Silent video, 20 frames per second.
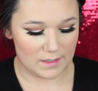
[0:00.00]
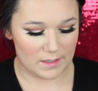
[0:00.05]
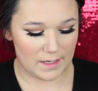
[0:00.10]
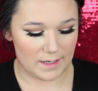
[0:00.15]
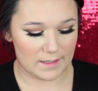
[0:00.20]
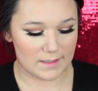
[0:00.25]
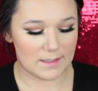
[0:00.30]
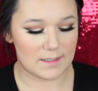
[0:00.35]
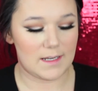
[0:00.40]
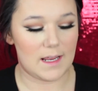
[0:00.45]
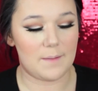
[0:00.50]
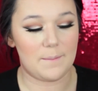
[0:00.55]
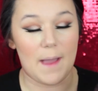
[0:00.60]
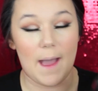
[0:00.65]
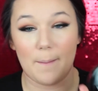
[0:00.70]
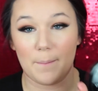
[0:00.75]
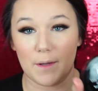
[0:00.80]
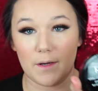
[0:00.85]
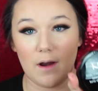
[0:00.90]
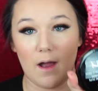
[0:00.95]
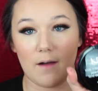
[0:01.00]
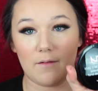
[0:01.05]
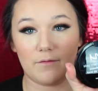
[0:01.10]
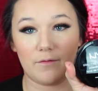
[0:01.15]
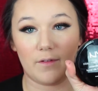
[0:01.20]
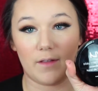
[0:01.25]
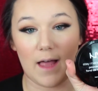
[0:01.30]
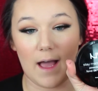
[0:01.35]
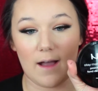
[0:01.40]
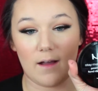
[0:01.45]
NYX Stay Matte But Not
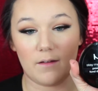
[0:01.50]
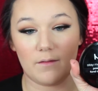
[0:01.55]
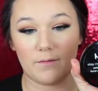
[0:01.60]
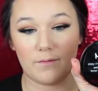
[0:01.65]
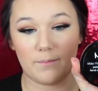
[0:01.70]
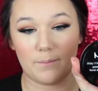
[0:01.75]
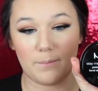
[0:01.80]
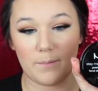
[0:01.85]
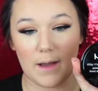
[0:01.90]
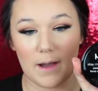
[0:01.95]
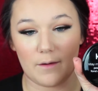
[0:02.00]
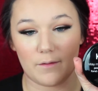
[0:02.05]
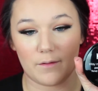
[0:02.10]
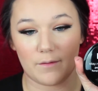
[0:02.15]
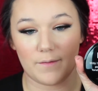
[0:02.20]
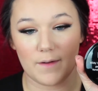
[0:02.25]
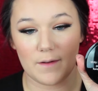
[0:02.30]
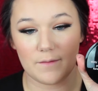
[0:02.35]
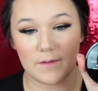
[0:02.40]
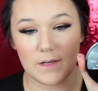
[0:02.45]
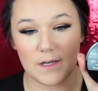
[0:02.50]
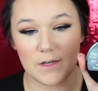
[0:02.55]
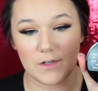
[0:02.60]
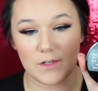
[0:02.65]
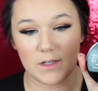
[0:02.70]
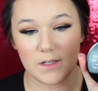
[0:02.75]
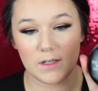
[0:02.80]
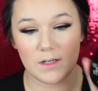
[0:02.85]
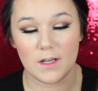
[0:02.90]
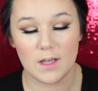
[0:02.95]
Flat Powder
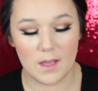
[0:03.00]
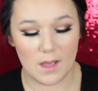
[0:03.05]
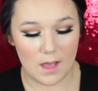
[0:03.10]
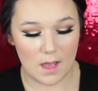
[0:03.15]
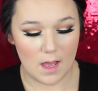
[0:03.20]
Foundation.